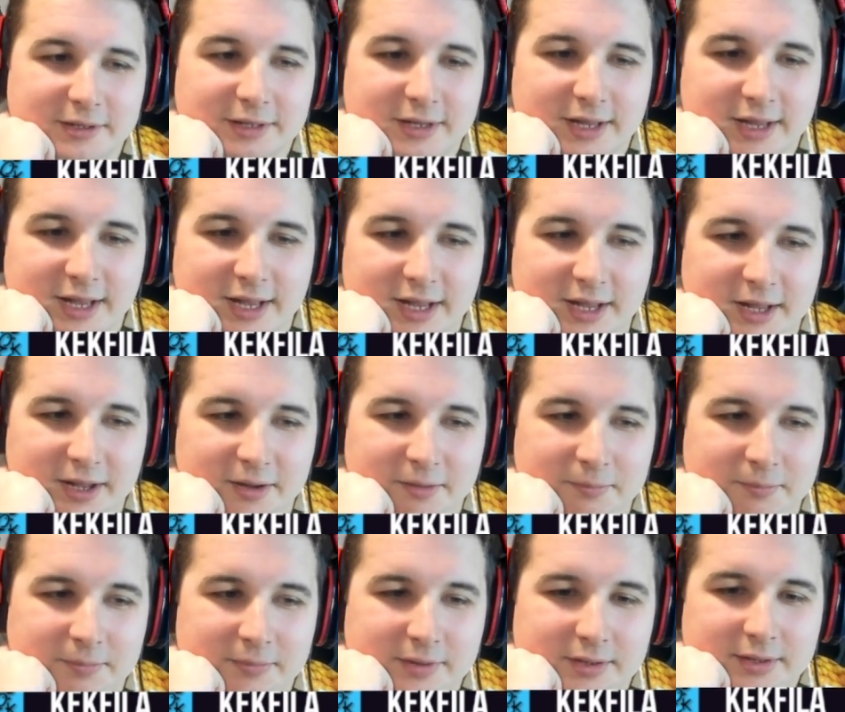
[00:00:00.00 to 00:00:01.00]

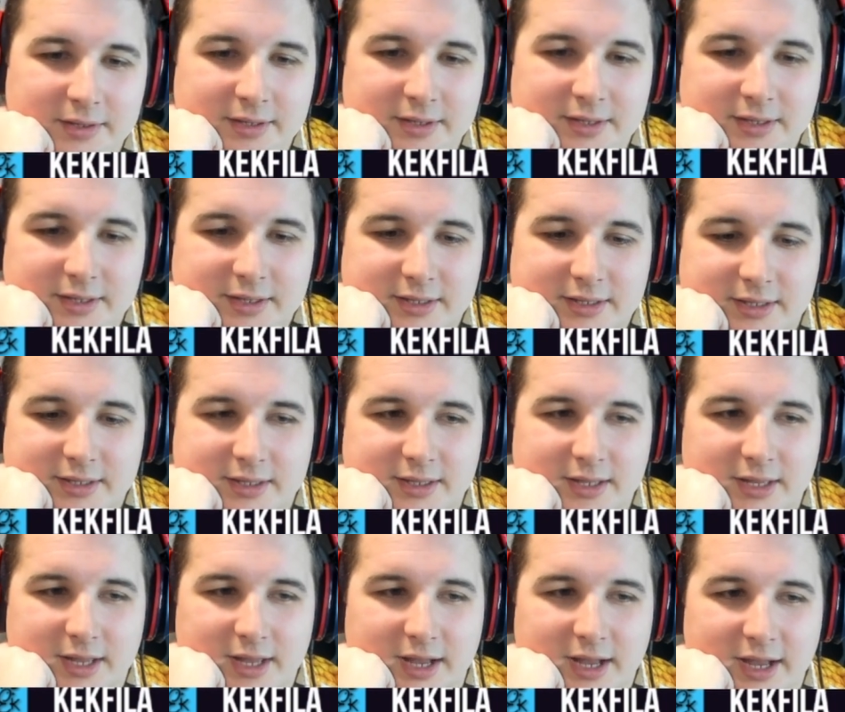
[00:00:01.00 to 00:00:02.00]

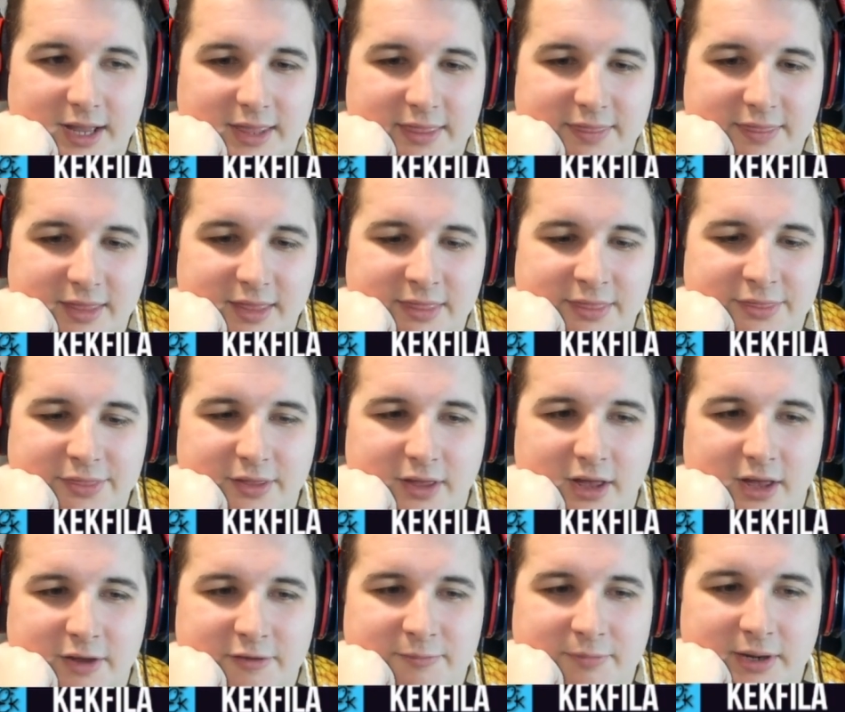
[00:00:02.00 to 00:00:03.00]
I then
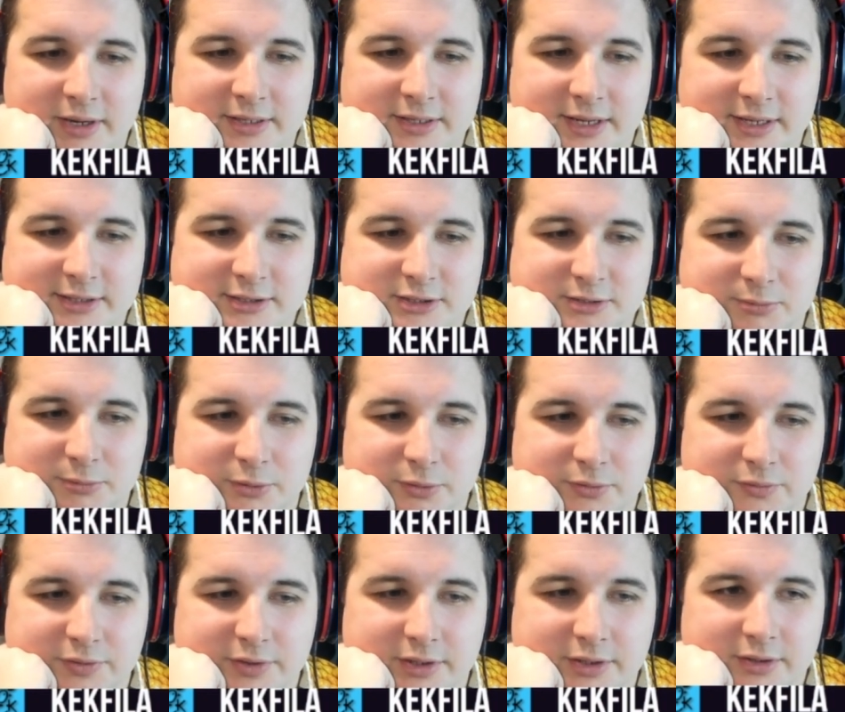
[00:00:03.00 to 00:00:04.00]
thought of my next move
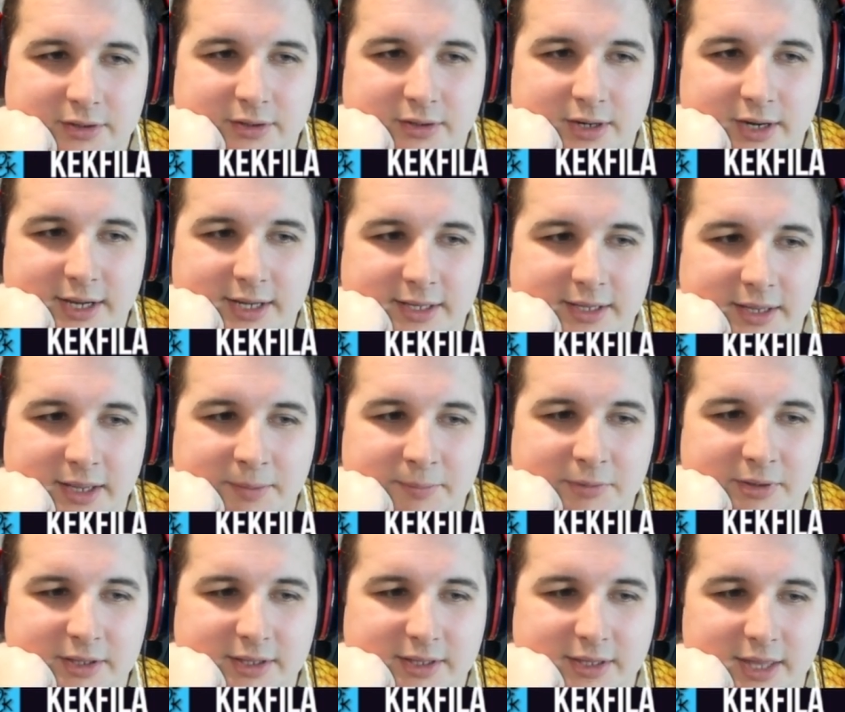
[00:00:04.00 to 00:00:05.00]
here. I am
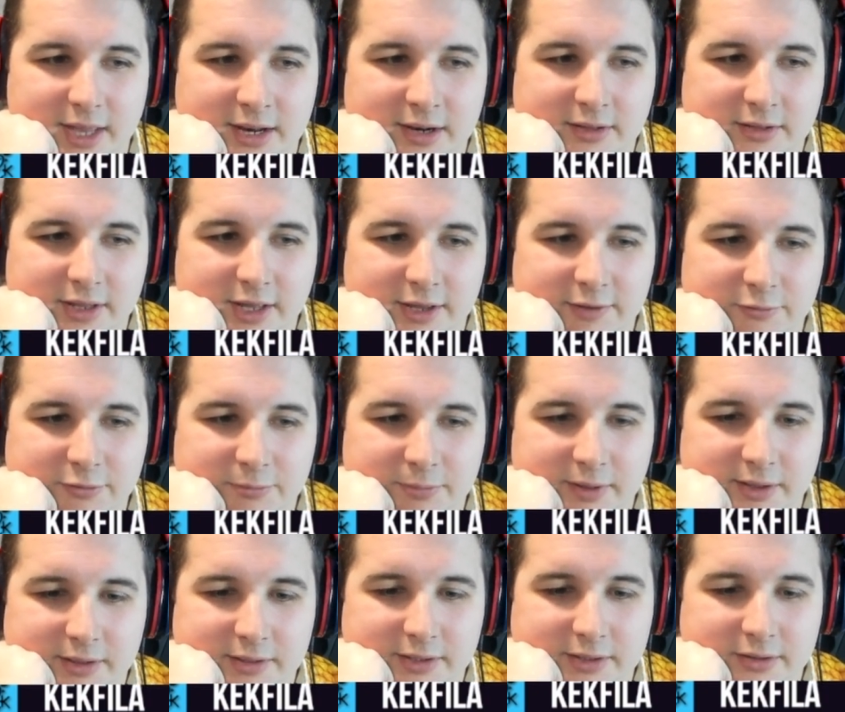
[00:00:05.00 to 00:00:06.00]
going to gain a life with my
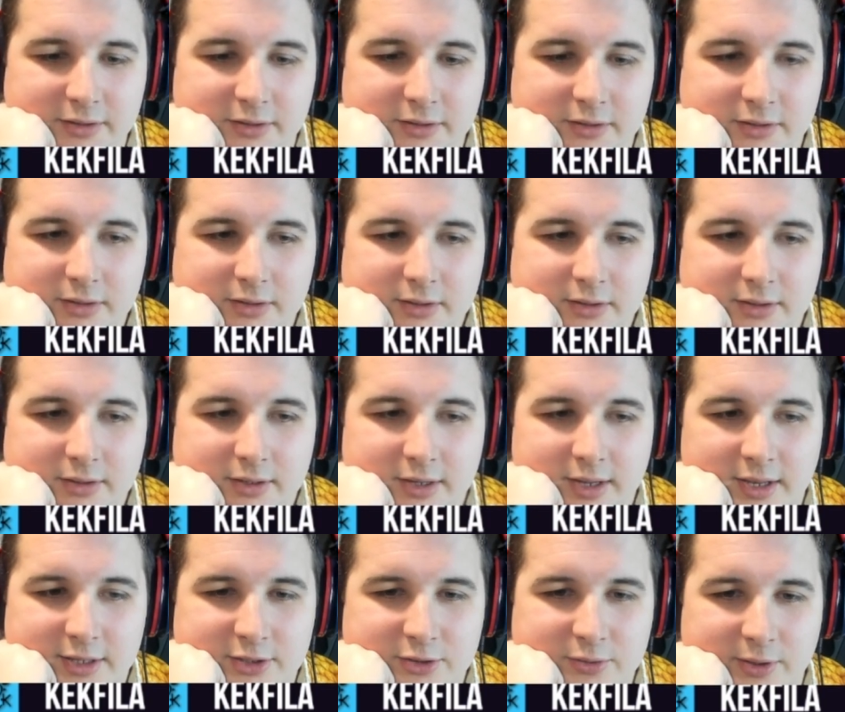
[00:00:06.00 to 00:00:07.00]
leader.
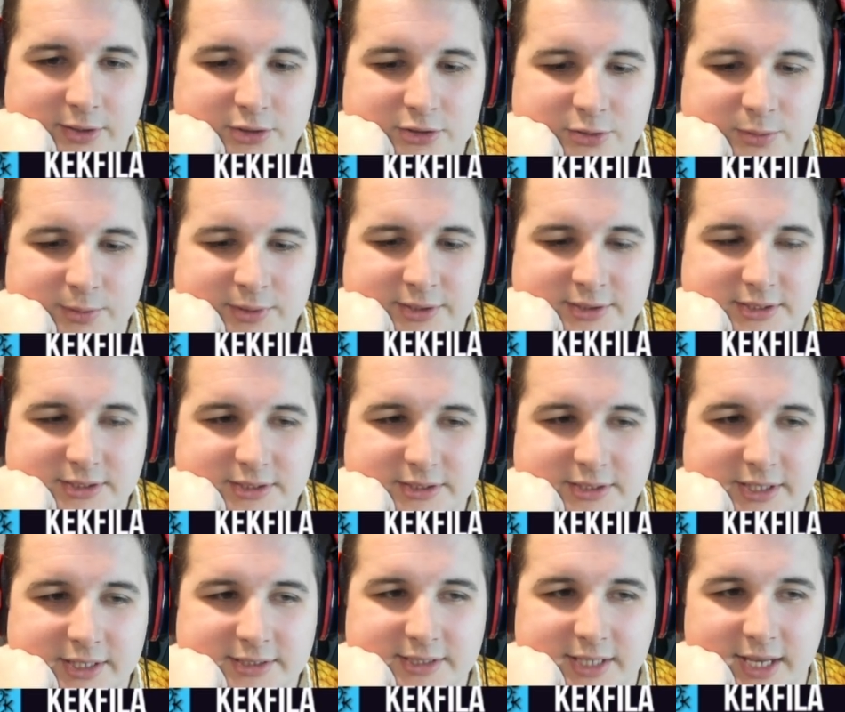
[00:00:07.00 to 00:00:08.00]
And so I just swing
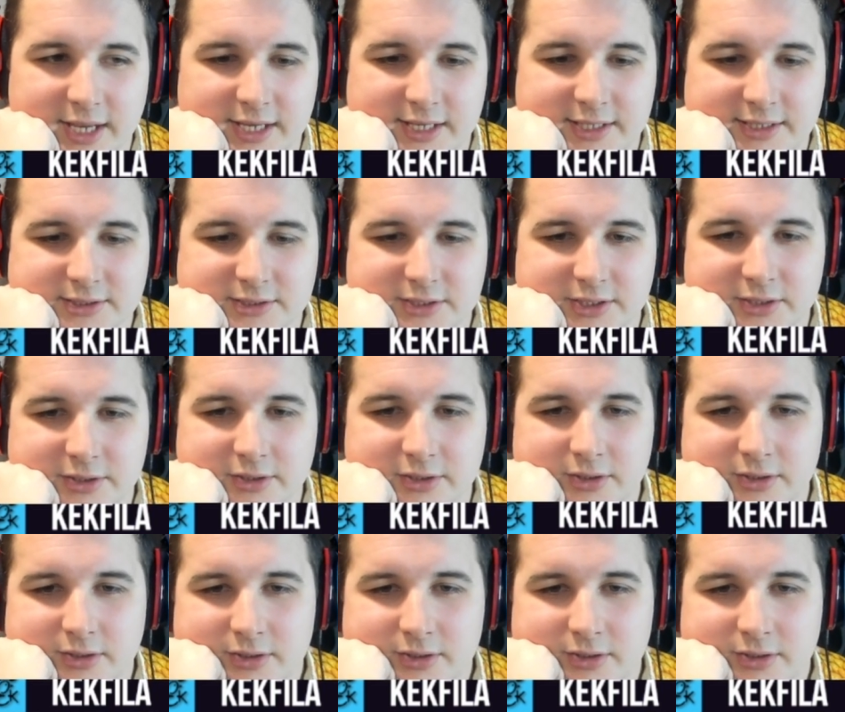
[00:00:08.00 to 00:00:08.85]
6 at his leader.